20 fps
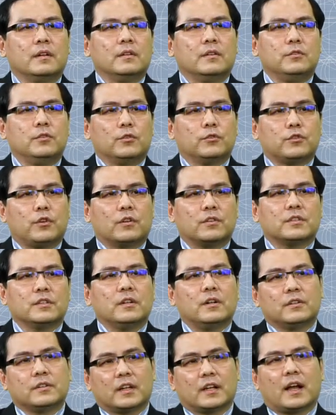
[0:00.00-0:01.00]
Your doctor
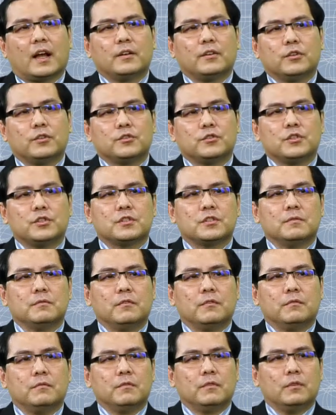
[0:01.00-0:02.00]
or the cardiologist
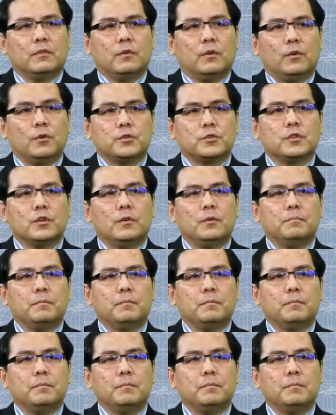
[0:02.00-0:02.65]
also